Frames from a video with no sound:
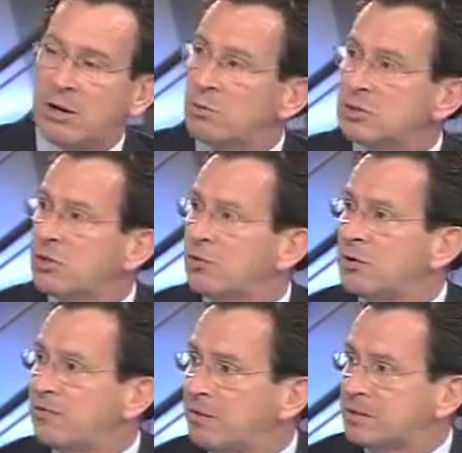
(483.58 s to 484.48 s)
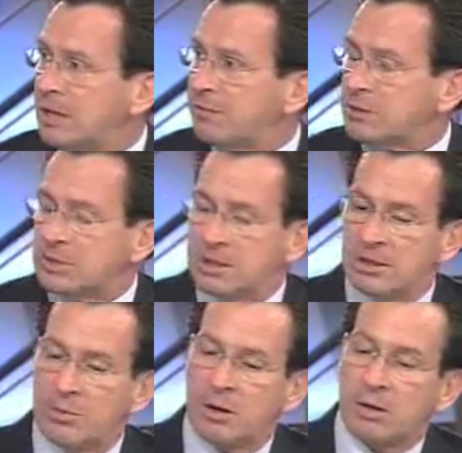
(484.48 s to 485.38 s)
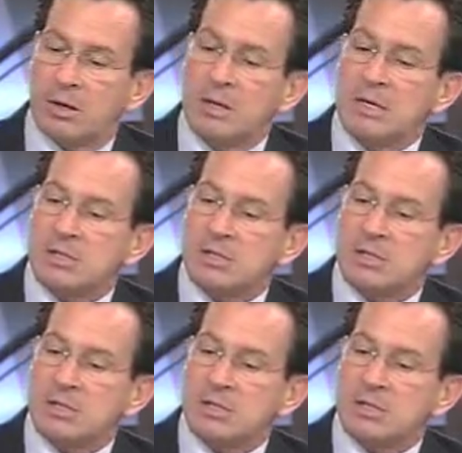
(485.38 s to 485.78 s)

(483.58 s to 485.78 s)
mayor, it was the 35th safest city in America.